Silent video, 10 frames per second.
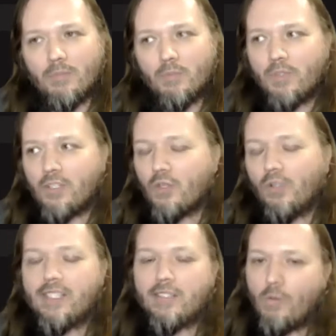there's
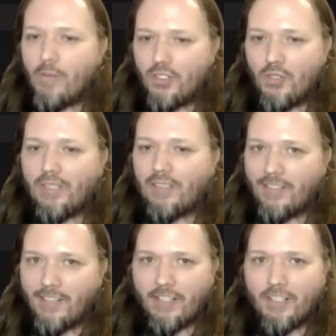only so much you can
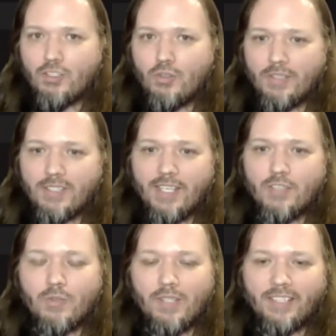learn on a short
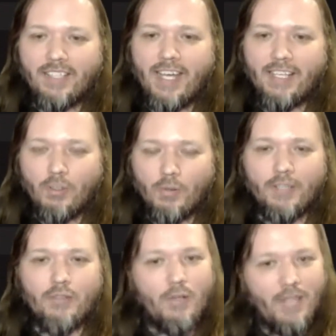schedule like that.
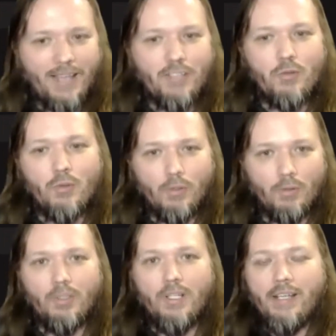Going through an
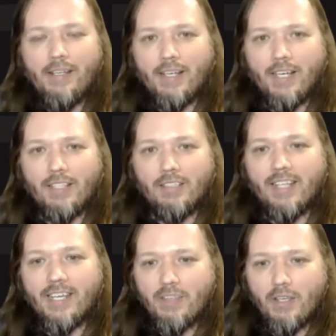actual
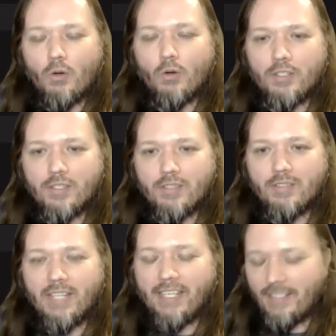lengthy course,
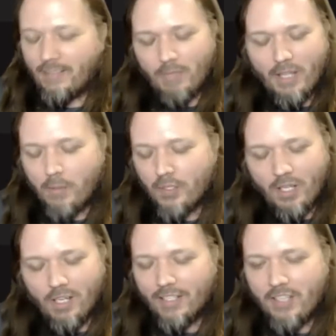like Lethbridge
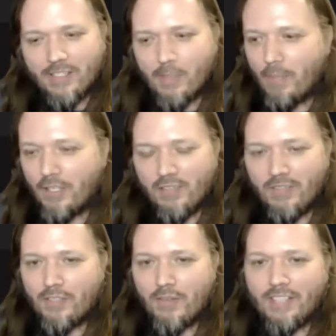College has a bunch
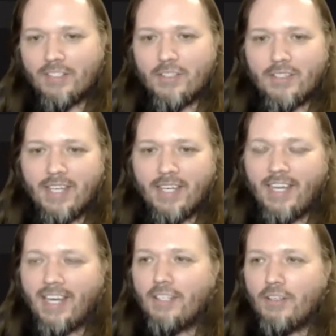of instructors
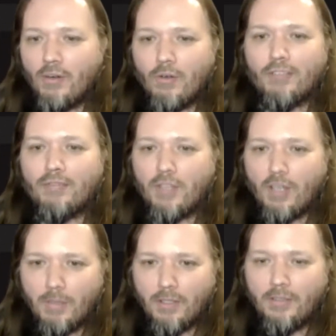that I know are
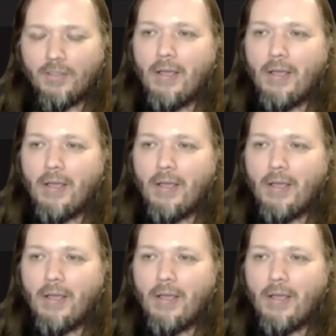phenomenal.